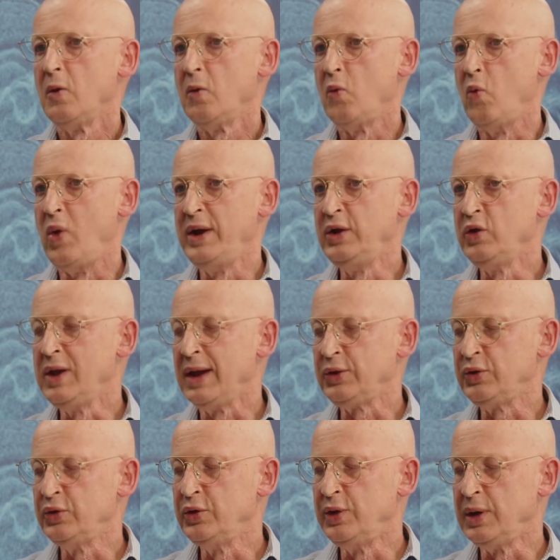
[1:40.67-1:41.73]
When you get
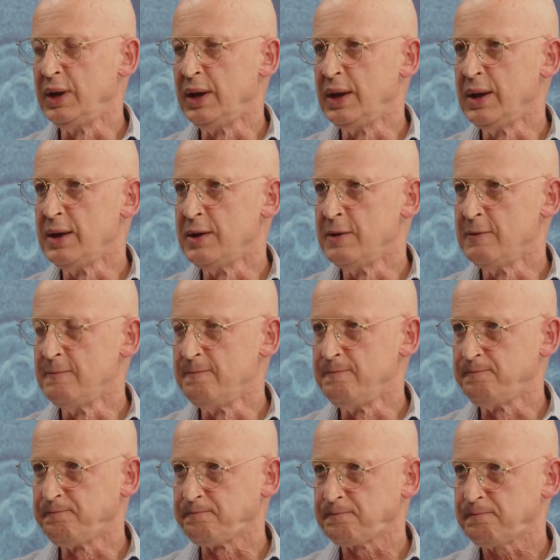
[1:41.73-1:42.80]
to the
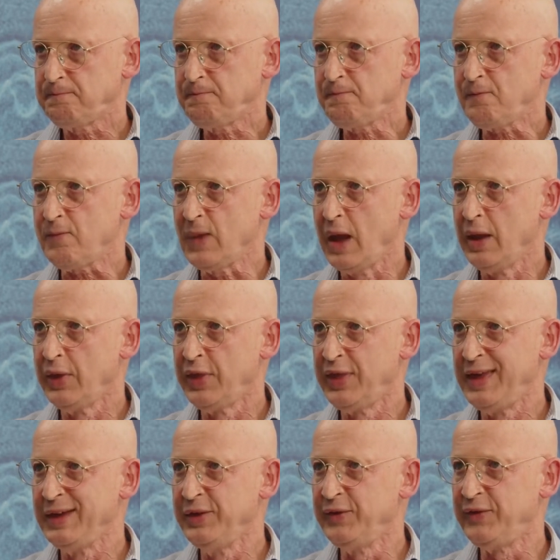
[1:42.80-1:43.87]

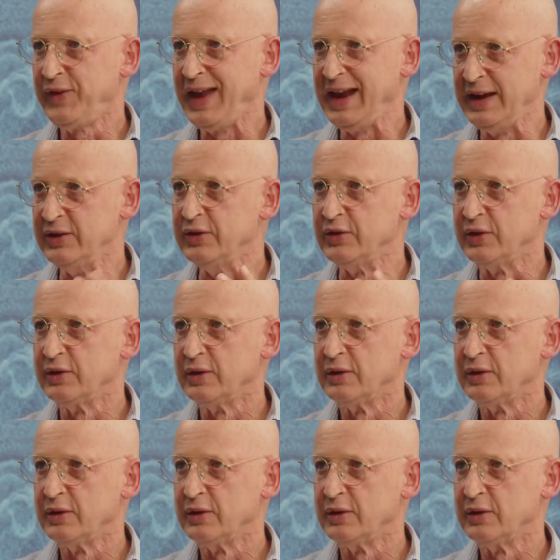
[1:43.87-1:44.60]
third phase,